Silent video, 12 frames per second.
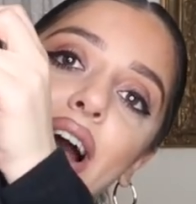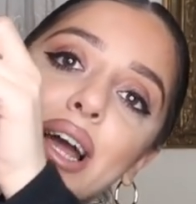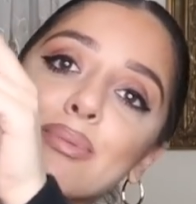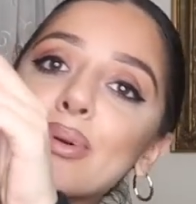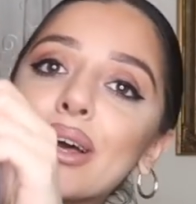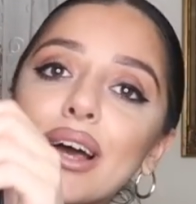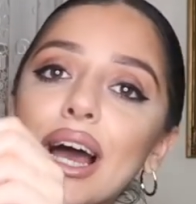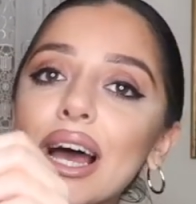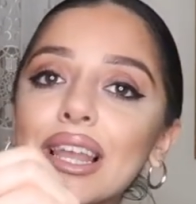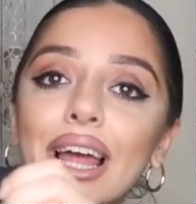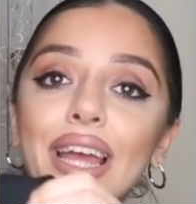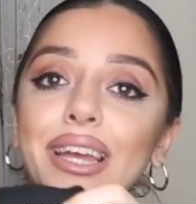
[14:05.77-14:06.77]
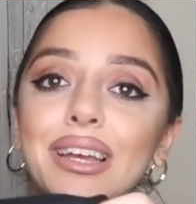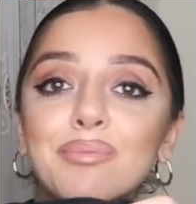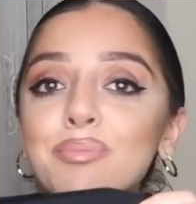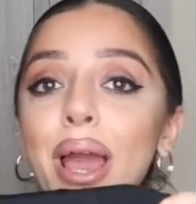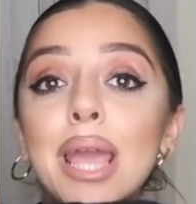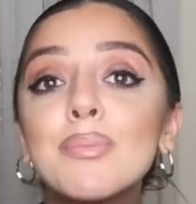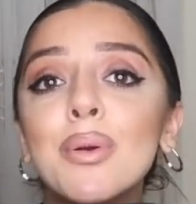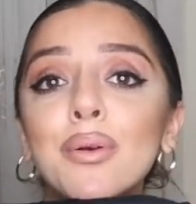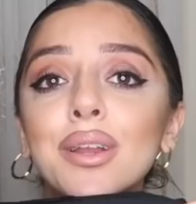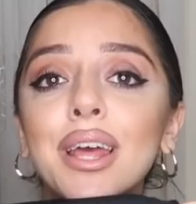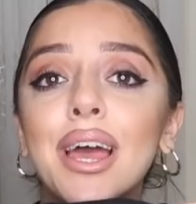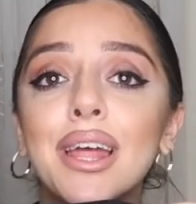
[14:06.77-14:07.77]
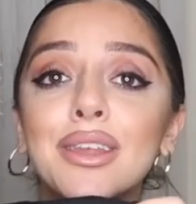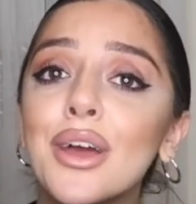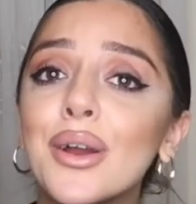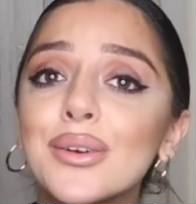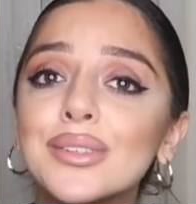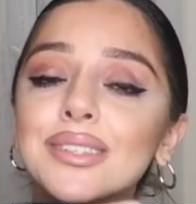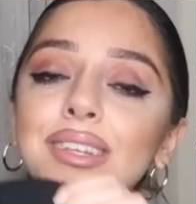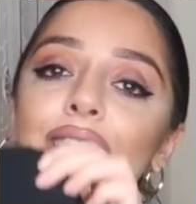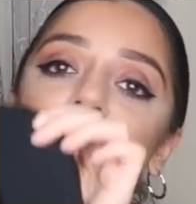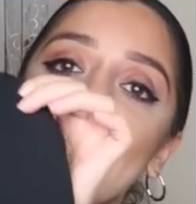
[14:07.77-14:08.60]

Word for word: I put like paper in it, notes,